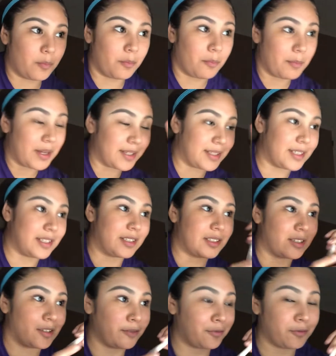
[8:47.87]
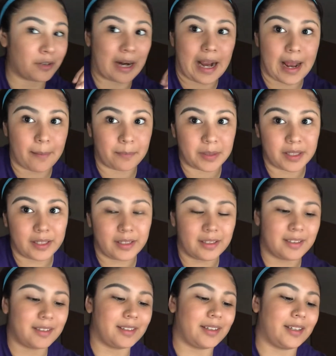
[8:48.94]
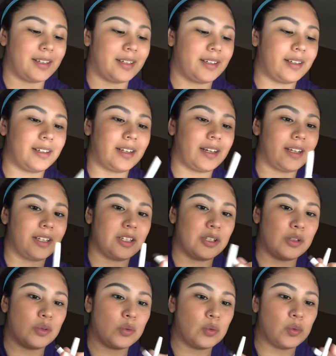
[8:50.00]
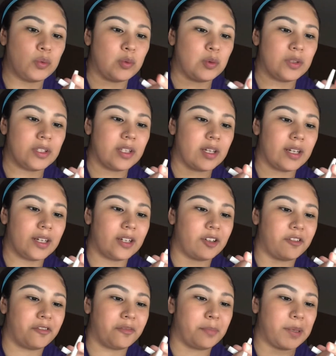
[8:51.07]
messy stuff were happening, and I used the e.l.f.